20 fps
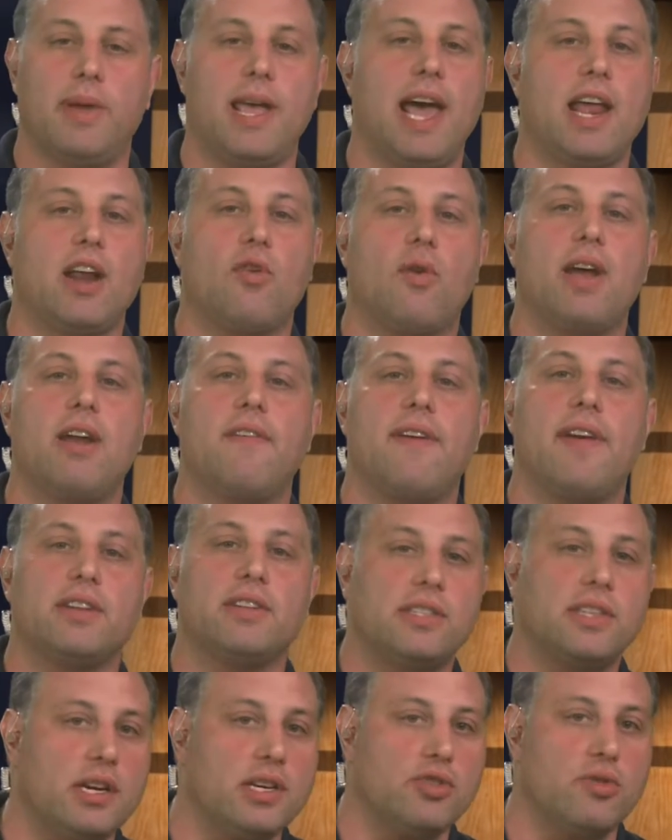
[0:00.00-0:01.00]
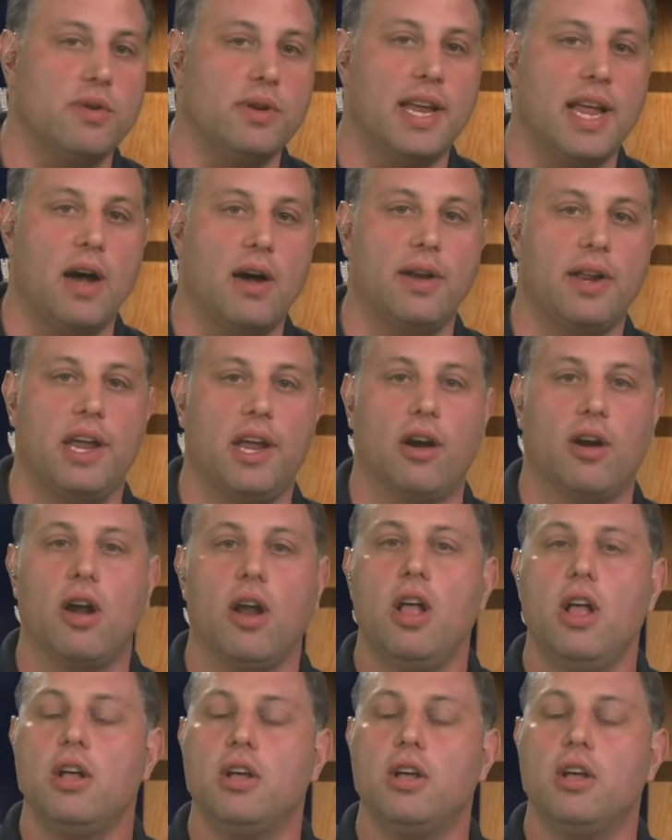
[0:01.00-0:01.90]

we had Greta Van Susteren down here.